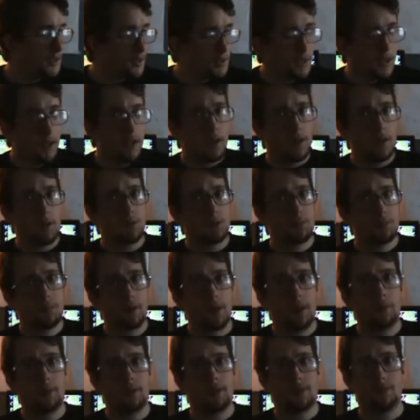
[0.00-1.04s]
D and D was
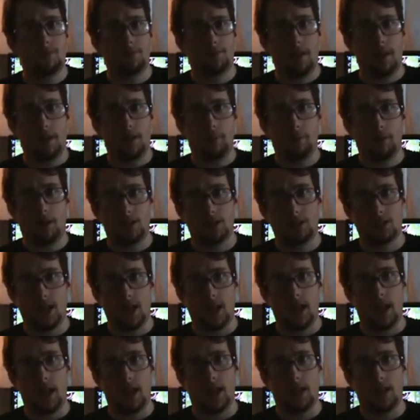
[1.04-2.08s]
pretty much very much
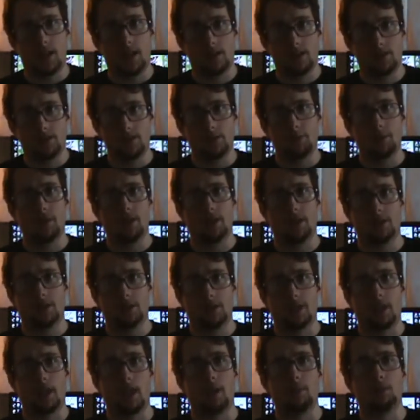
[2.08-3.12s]
a
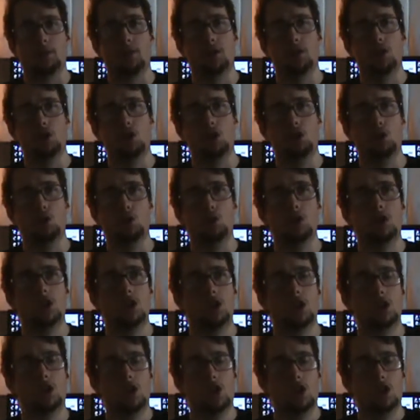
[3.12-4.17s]
simulation game. You
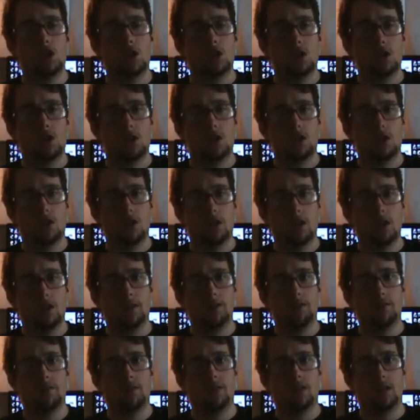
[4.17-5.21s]

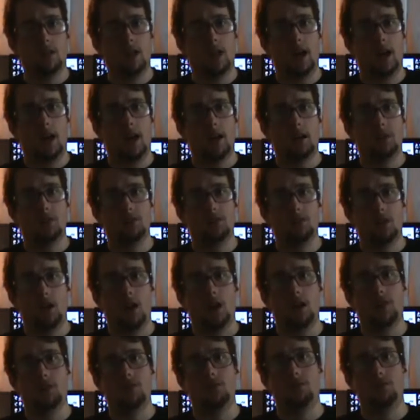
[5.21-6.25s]
live the lives
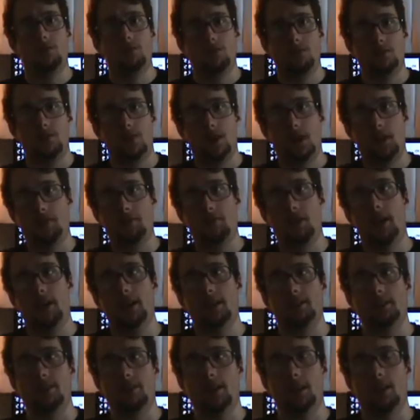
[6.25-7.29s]
of a
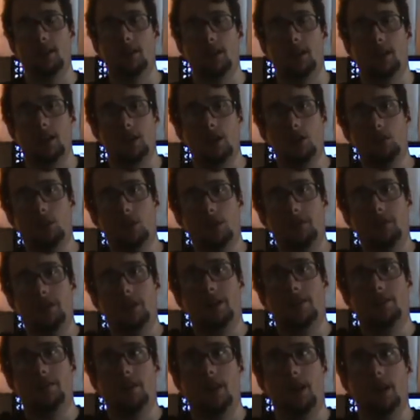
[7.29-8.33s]
fantasy hero. Like you live in
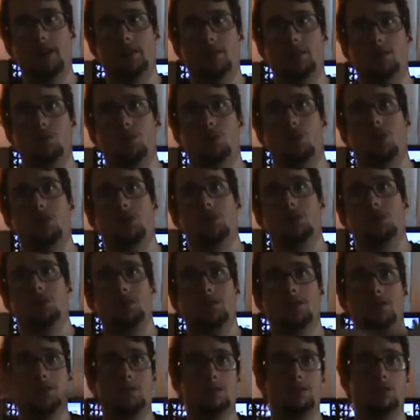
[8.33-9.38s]
a fantasy world.
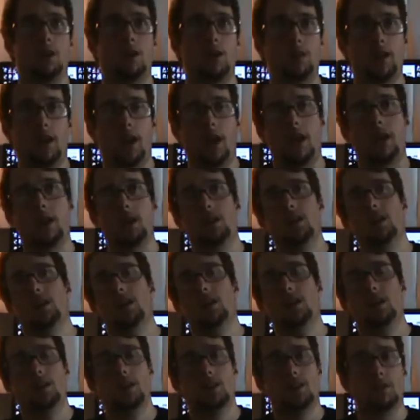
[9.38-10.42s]
Okay,
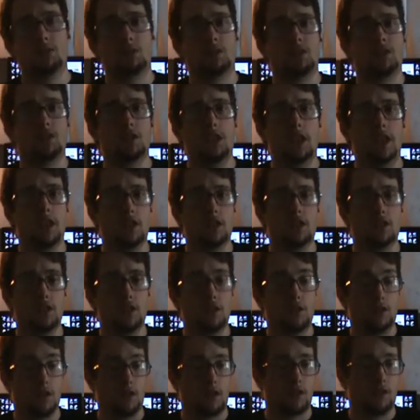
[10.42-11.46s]
this is what you did.
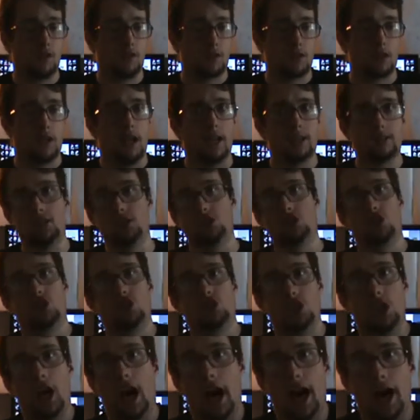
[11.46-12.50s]
do. Like your class is your
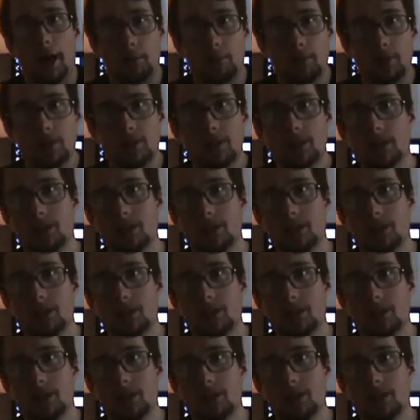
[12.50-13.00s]
job.